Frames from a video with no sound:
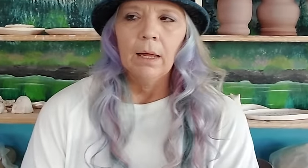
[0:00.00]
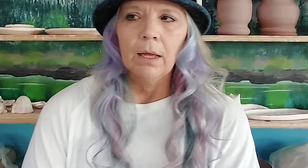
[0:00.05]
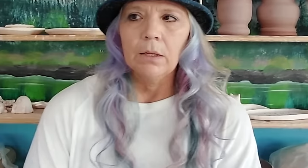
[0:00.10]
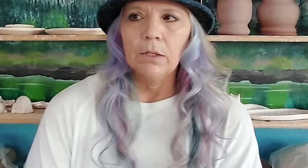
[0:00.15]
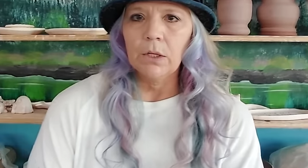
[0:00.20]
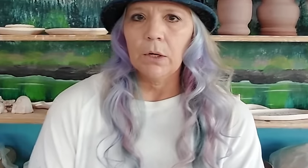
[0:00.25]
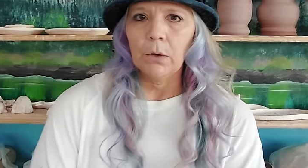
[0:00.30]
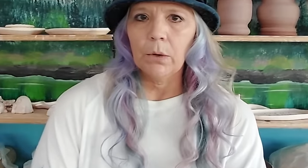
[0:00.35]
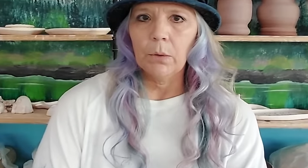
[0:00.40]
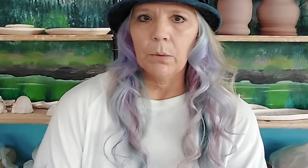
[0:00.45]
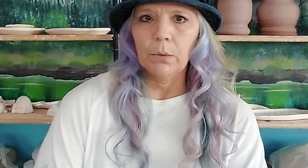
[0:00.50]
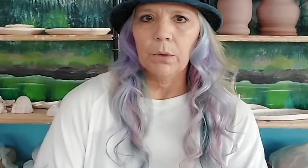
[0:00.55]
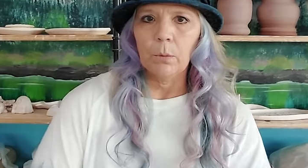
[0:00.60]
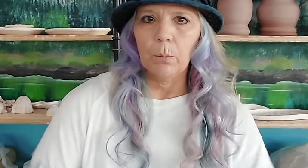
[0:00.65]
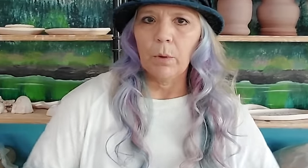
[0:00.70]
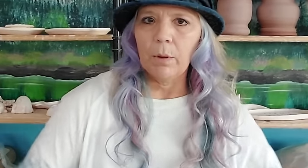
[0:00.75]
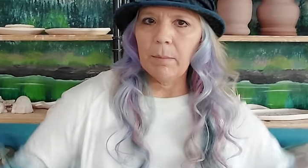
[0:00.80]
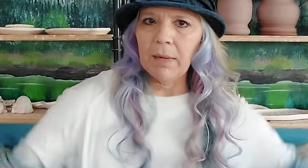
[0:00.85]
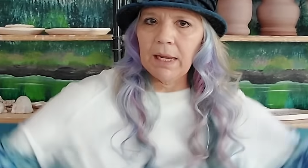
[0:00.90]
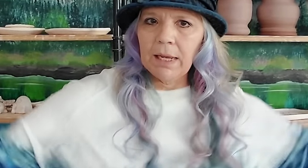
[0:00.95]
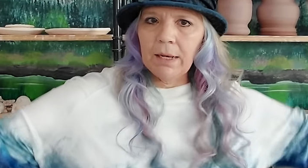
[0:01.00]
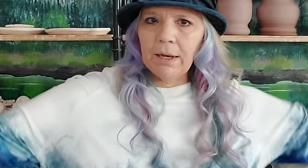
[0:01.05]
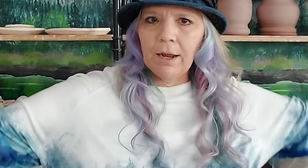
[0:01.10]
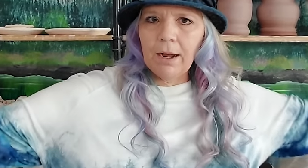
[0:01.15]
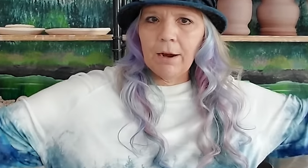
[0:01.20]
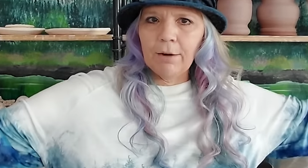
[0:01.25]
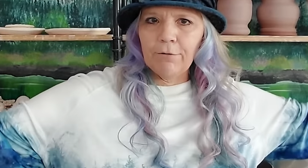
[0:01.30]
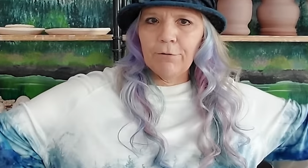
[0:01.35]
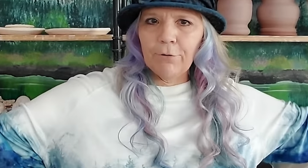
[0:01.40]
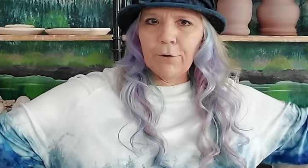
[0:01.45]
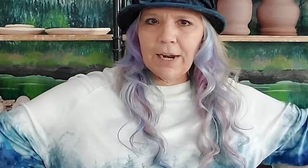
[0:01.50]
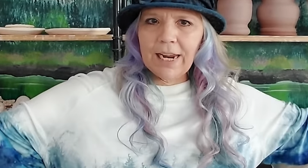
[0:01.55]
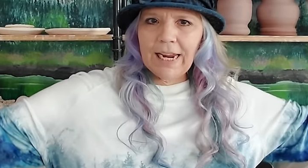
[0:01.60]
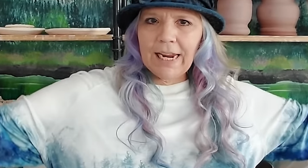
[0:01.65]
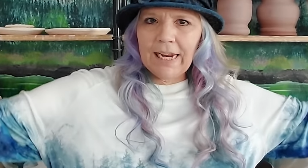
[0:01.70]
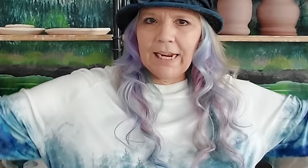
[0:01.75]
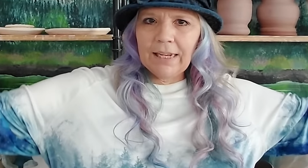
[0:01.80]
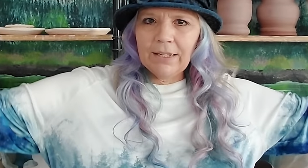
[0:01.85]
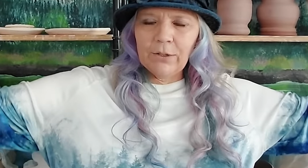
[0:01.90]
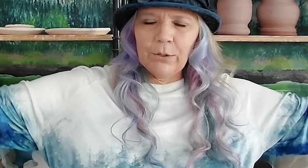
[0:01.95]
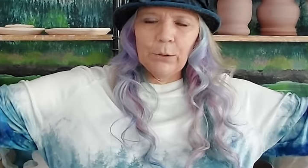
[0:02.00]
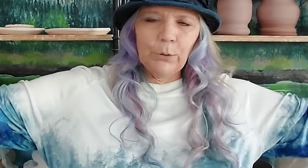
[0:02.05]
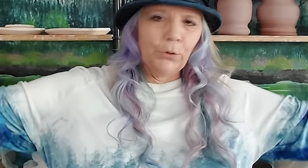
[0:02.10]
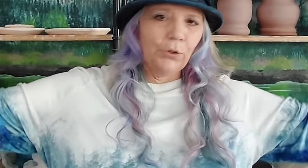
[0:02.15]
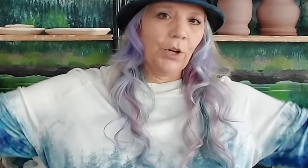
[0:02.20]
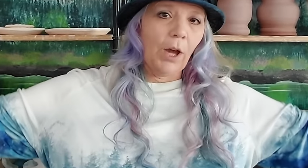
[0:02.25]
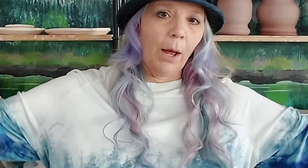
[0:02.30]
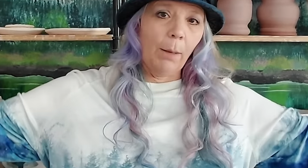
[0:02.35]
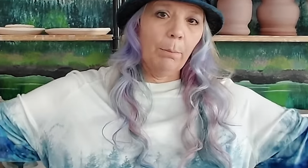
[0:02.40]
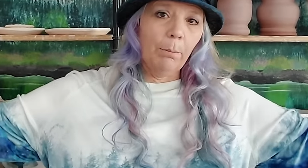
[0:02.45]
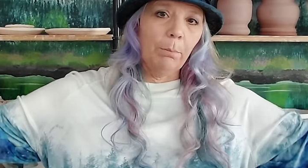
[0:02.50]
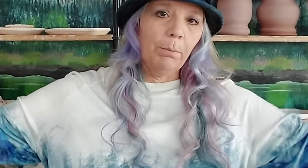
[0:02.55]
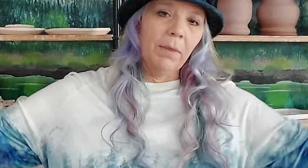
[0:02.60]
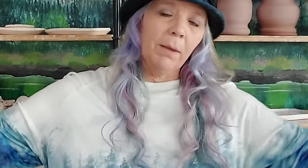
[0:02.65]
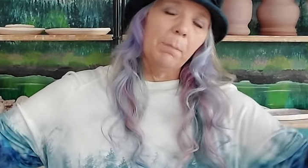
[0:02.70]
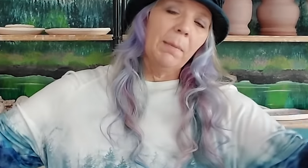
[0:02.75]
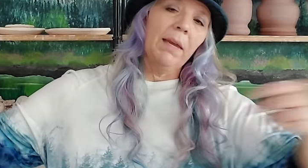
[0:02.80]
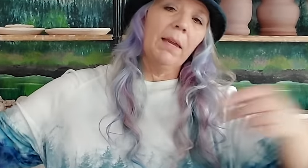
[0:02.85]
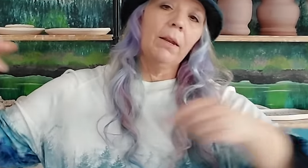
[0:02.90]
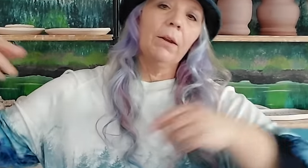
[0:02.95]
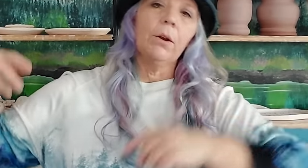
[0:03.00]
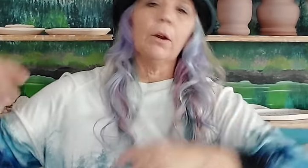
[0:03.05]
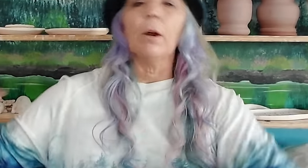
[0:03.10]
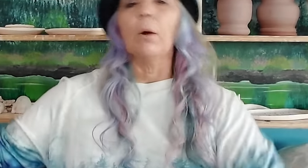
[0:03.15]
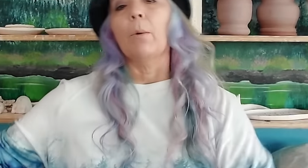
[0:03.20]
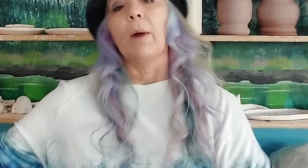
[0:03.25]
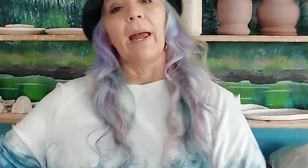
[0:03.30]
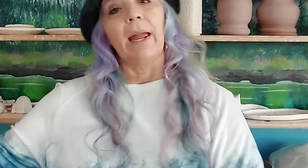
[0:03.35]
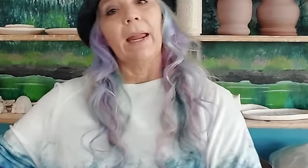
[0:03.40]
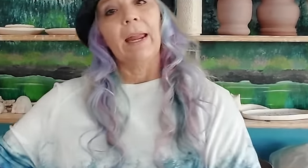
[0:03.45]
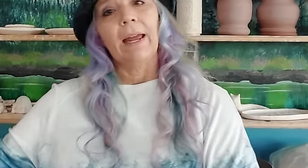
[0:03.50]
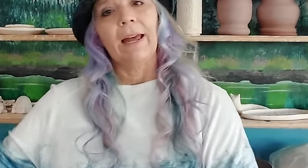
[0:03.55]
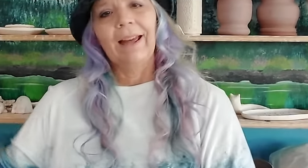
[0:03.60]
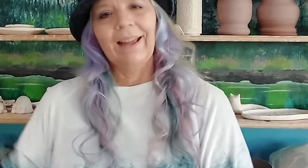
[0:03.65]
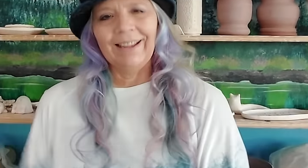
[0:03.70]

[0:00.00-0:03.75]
So the women are free to shop, the men are away.